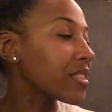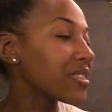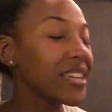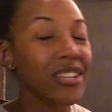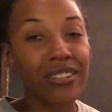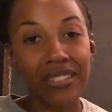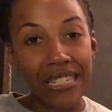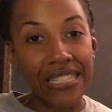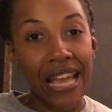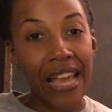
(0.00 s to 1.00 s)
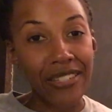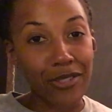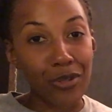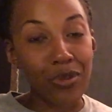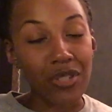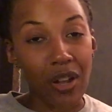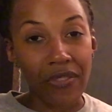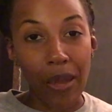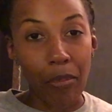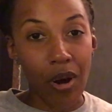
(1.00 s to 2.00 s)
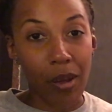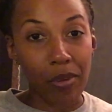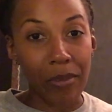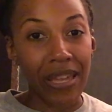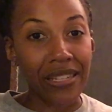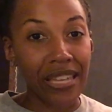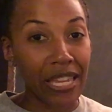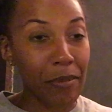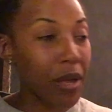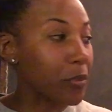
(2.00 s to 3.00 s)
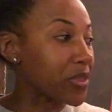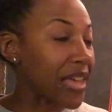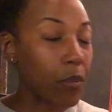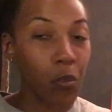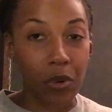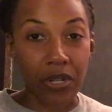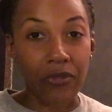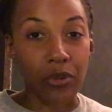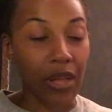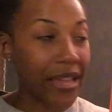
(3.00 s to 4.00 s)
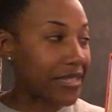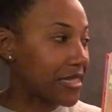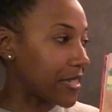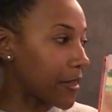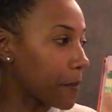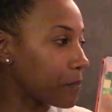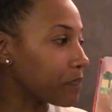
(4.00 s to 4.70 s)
Thank goodness Isatou solved that problem and came up with that wonderful idea.